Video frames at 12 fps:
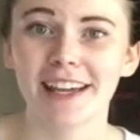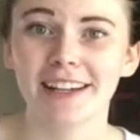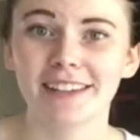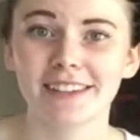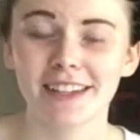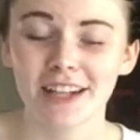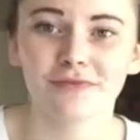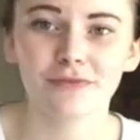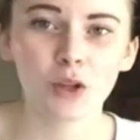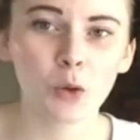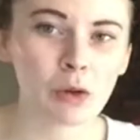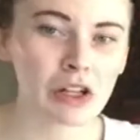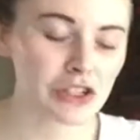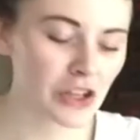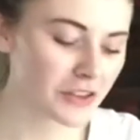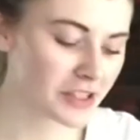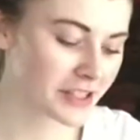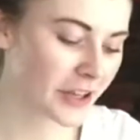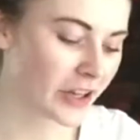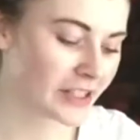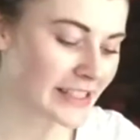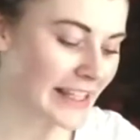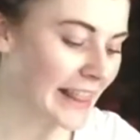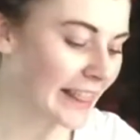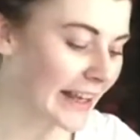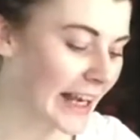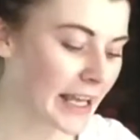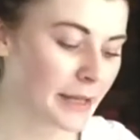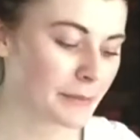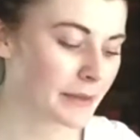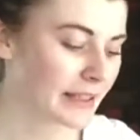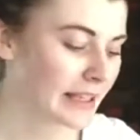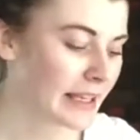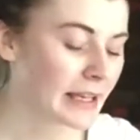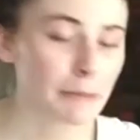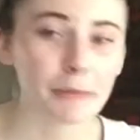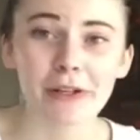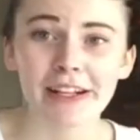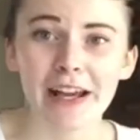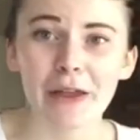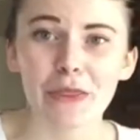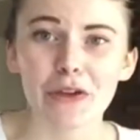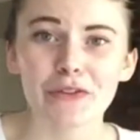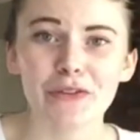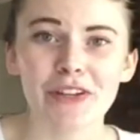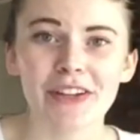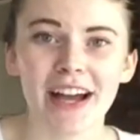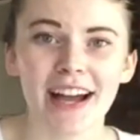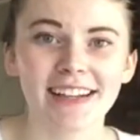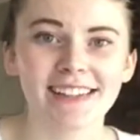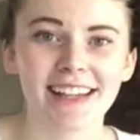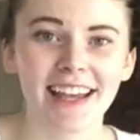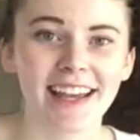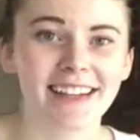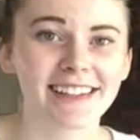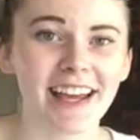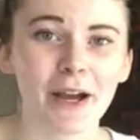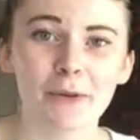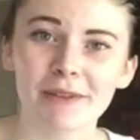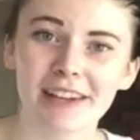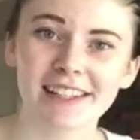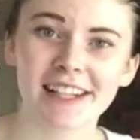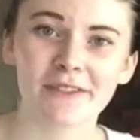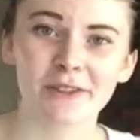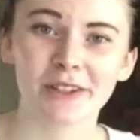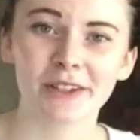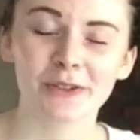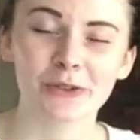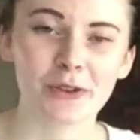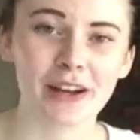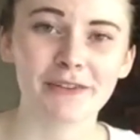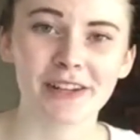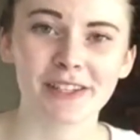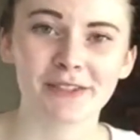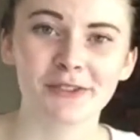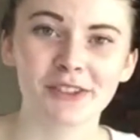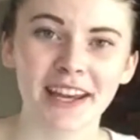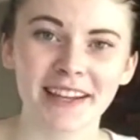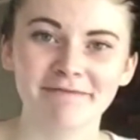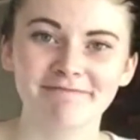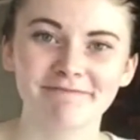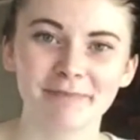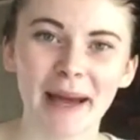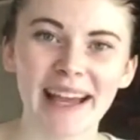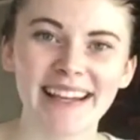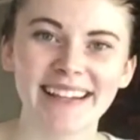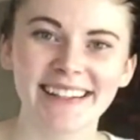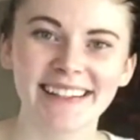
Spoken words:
and watch all this content that I am putting out there for you guys, and I hope you guys have a great rest of your day. Bye.